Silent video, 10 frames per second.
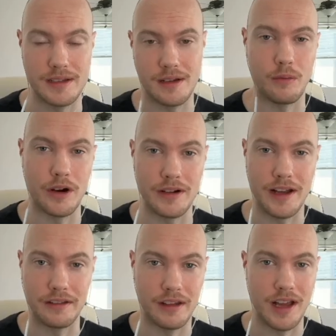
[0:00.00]
somewhere
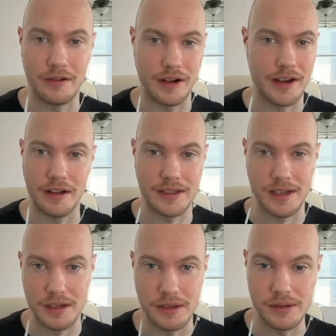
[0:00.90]
down the line. Right now it's
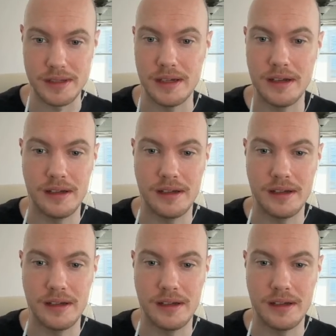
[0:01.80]
not used.